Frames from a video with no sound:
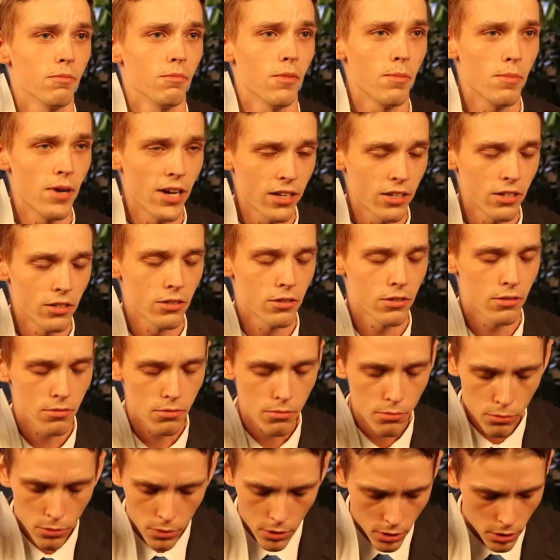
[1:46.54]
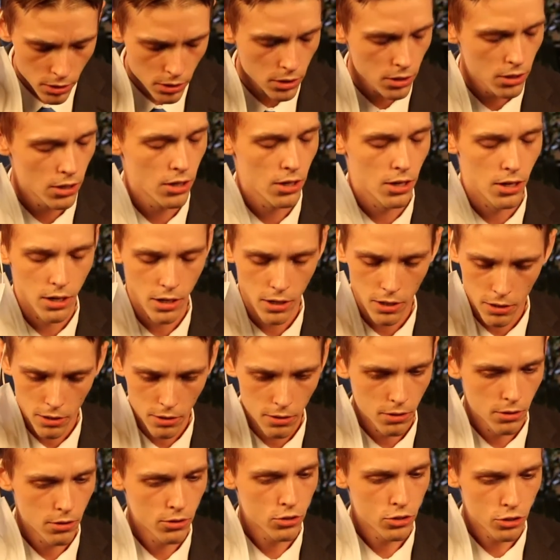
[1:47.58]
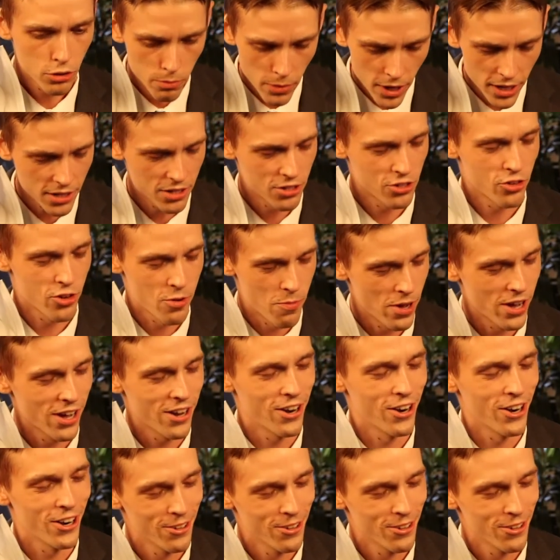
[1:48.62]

My back is tremendously better.